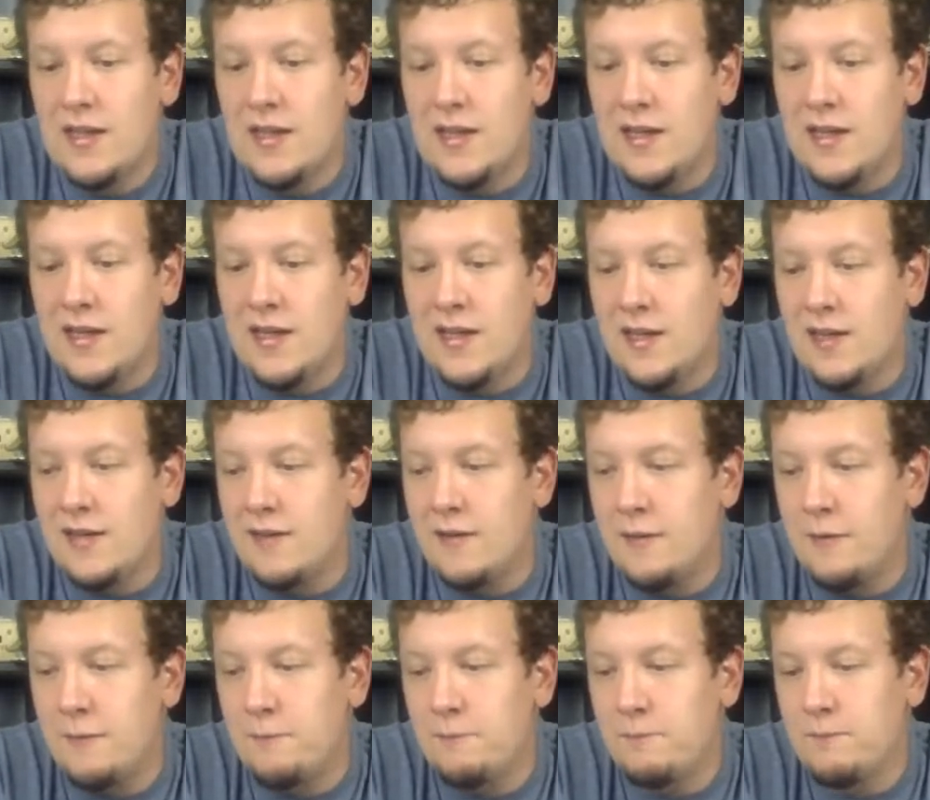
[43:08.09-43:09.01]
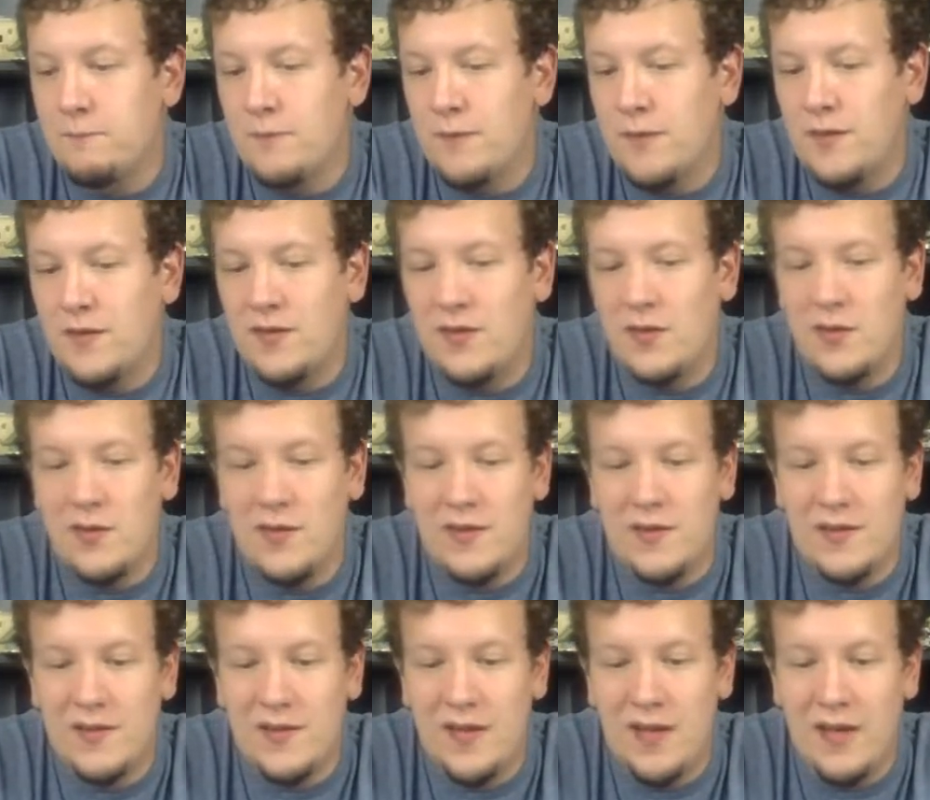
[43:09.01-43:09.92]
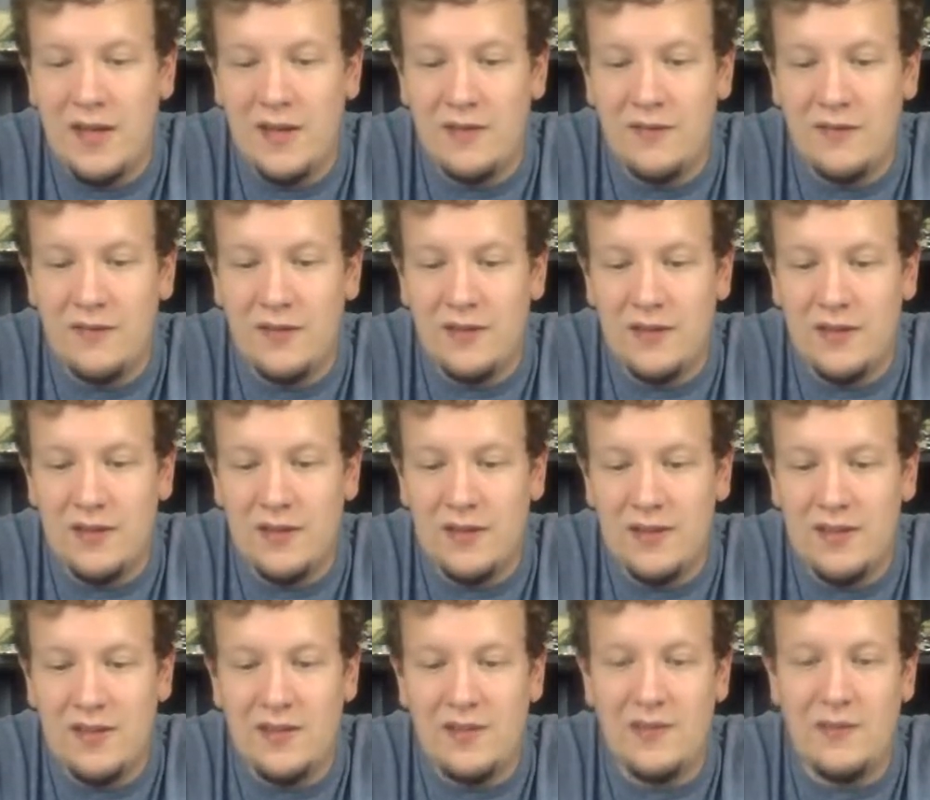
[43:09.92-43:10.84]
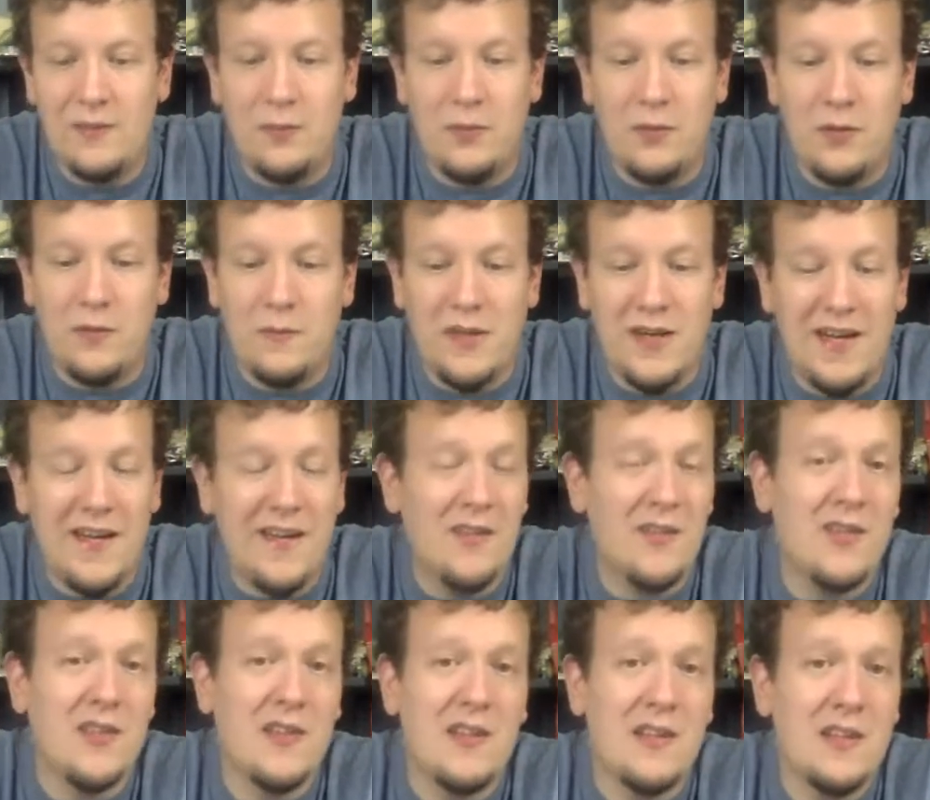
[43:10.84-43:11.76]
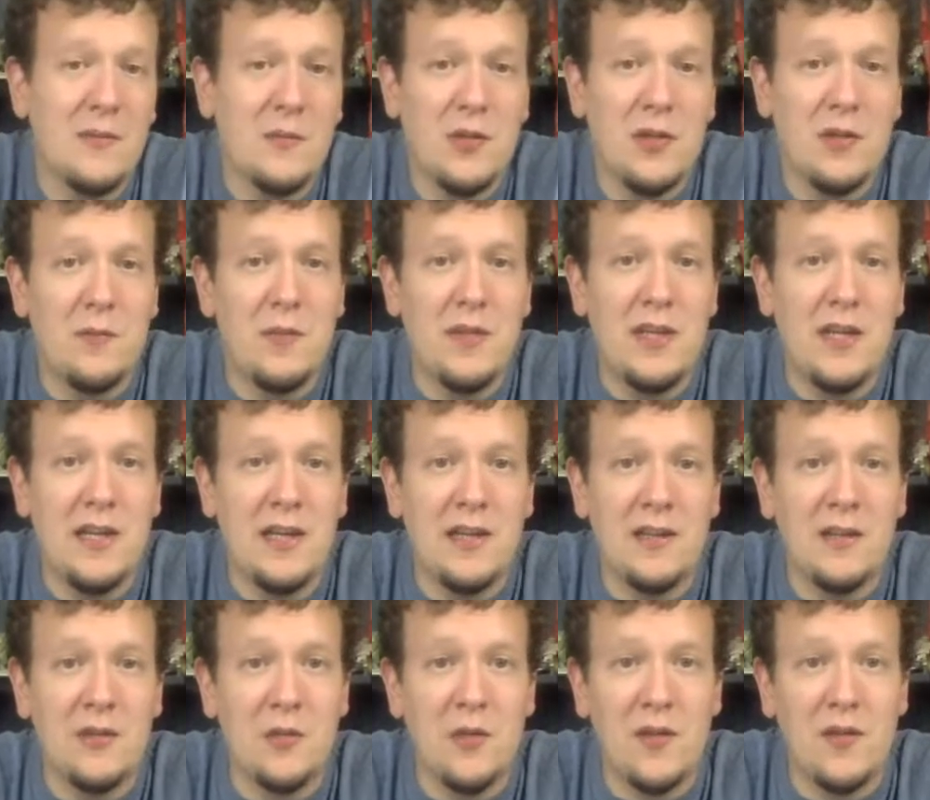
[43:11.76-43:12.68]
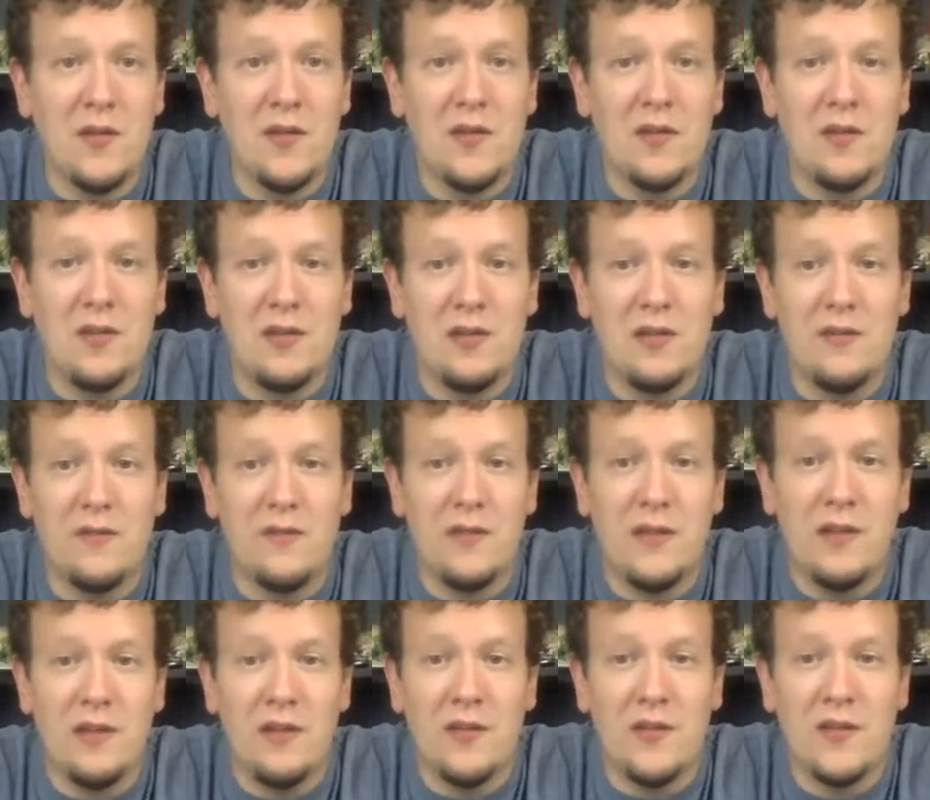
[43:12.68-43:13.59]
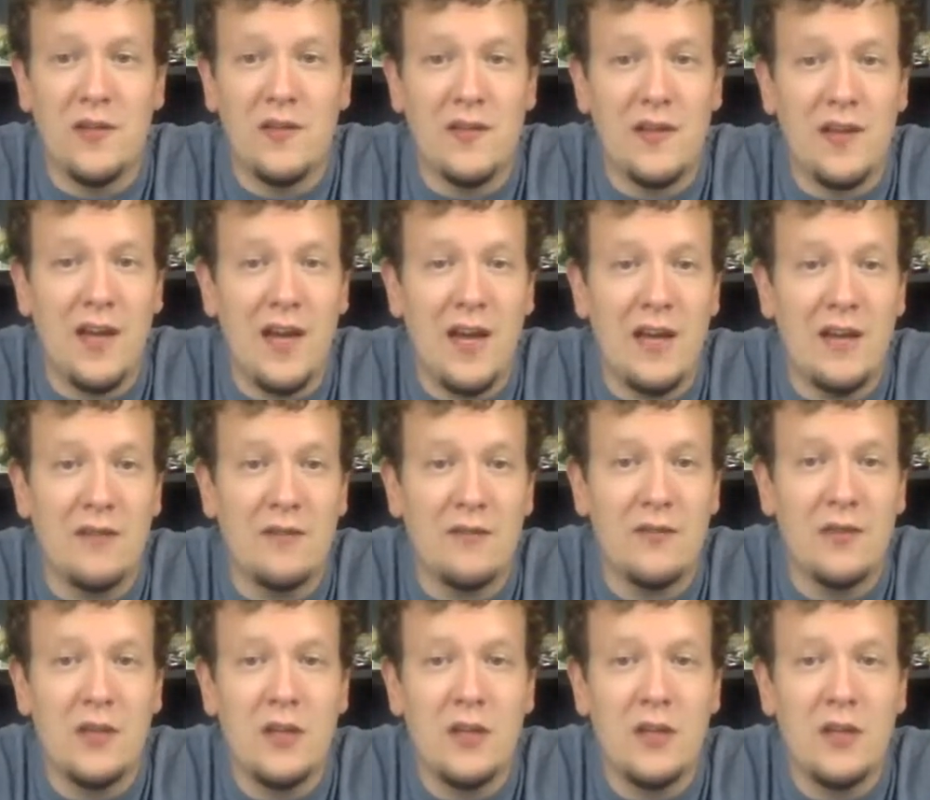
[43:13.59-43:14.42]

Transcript: And so it's kind of a disappointment. I don't think I'm going to be getting the rest of the figures because I kind of